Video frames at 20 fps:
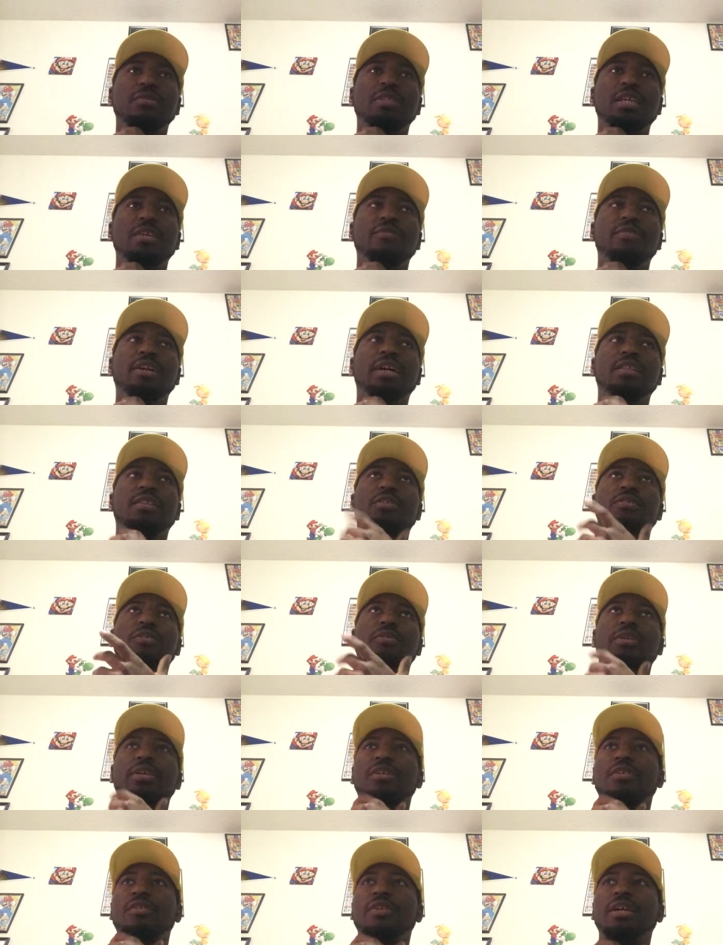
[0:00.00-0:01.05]
They've got their
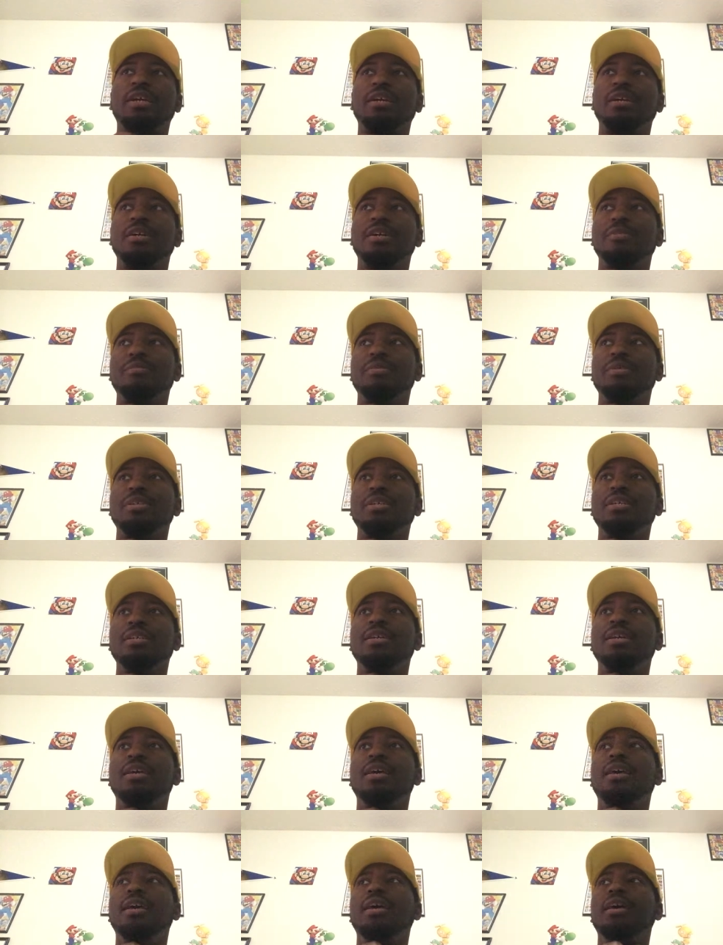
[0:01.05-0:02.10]
own internet company,
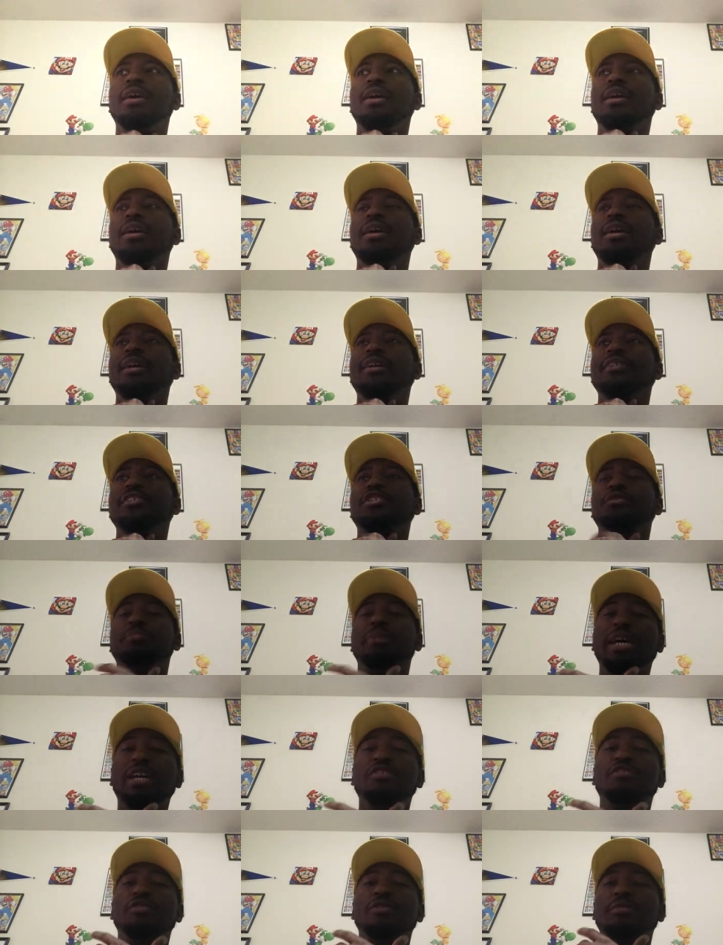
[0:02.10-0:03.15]
and
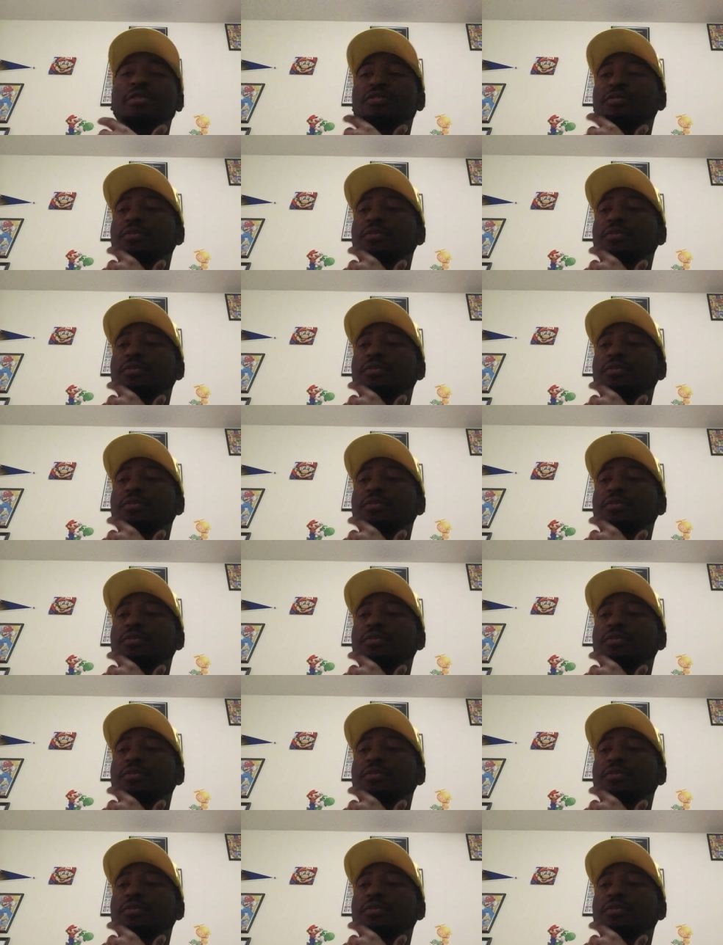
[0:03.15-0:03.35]
Spectrum